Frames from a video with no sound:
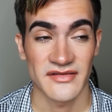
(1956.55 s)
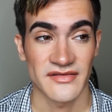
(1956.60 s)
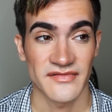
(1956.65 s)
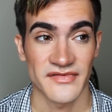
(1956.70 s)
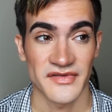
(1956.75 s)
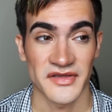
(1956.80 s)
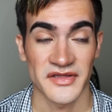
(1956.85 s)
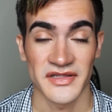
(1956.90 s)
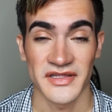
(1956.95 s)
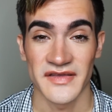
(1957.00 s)

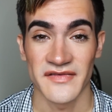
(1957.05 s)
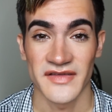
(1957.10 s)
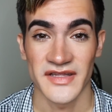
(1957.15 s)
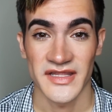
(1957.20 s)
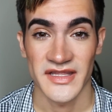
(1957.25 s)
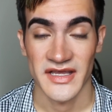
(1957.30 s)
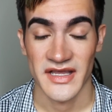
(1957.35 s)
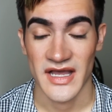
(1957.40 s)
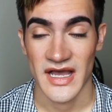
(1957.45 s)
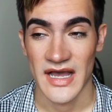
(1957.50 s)
If you could leave it
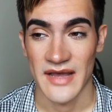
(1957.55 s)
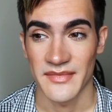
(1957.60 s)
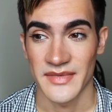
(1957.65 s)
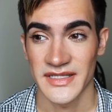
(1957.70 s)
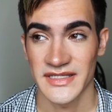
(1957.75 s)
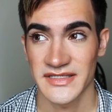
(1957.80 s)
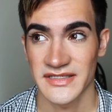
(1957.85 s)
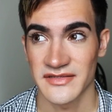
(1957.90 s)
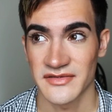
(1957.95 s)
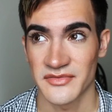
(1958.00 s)
in the
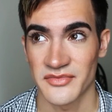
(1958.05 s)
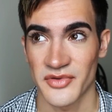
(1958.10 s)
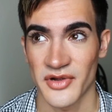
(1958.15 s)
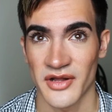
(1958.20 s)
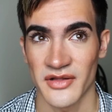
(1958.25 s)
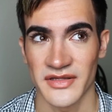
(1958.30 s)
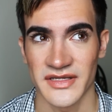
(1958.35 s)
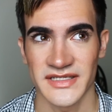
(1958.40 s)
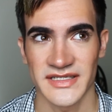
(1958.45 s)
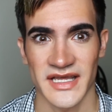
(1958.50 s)
comments, you'd
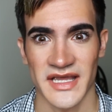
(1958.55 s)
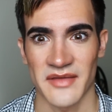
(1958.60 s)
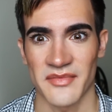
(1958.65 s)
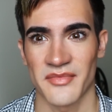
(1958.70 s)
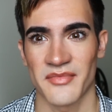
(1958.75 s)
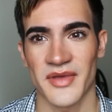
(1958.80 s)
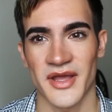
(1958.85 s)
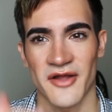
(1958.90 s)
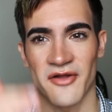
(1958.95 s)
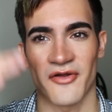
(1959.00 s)
probably type
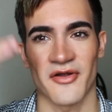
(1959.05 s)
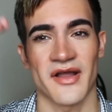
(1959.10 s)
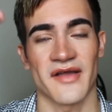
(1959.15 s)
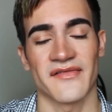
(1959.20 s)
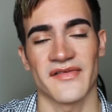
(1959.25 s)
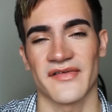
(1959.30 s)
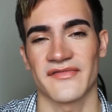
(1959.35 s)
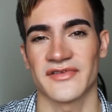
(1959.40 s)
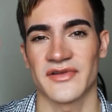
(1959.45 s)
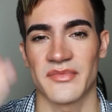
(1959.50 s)

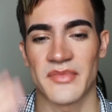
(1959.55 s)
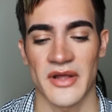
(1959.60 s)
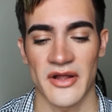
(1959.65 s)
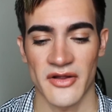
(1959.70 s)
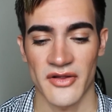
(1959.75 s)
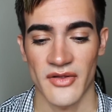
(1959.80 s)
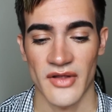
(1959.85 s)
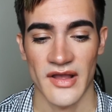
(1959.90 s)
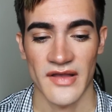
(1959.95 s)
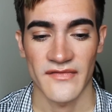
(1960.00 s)
paragraph after
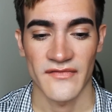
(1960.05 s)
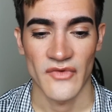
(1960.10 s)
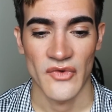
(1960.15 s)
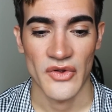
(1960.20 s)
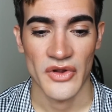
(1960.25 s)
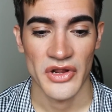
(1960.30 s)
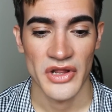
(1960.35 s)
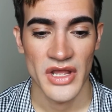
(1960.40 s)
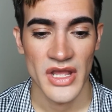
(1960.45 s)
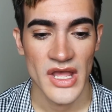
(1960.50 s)
paragraph,
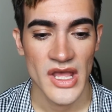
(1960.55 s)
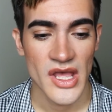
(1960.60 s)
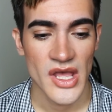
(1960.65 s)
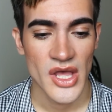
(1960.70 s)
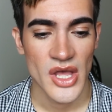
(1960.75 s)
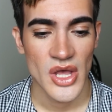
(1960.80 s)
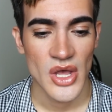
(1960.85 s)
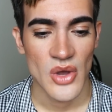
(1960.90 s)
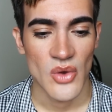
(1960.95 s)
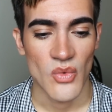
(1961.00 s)
or
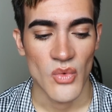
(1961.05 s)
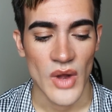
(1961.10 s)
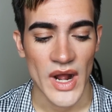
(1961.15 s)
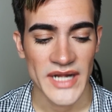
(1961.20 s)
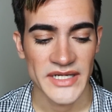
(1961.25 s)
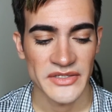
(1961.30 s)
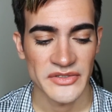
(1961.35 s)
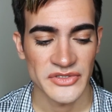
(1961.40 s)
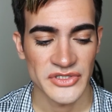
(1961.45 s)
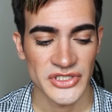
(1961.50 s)

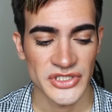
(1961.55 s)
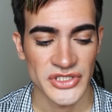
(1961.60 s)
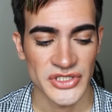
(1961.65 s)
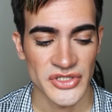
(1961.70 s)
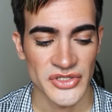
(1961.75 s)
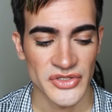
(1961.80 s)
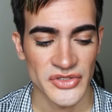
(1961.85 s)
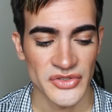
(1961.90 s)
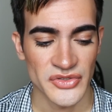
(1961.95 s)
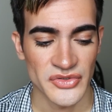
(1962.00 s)
why
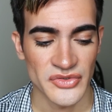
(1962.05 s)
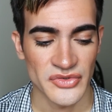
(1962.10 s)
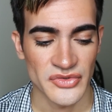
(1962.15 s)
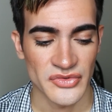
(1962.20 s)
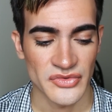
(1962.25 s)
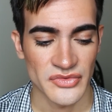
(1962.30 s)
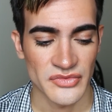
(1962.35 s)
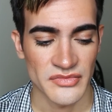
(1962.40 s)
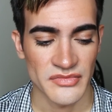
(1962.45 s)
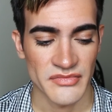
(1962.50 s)
don't
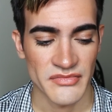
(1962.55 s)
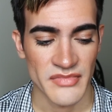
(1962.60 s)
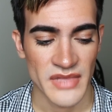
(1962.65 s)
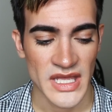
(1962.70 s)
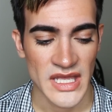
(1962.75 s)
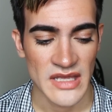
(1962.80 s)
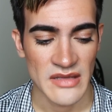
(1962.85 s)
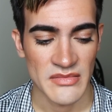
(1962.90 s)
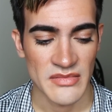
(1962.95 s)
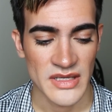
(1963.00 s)
you
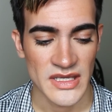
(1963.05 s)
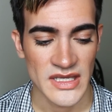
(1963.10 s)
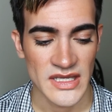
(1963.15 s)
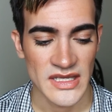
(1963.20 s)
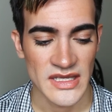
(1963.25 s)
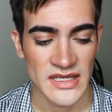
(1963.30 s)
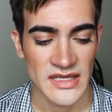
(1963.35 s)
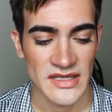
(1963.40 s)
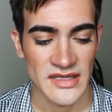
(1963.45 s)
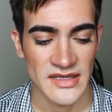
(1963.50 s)

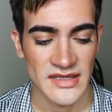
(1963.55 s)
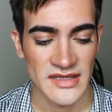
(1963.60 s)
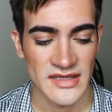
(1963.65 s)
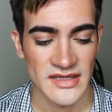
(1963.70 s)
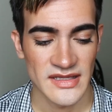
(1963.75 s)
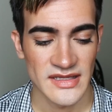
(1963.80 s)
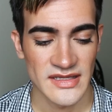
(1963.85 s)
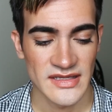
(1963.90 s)
maybe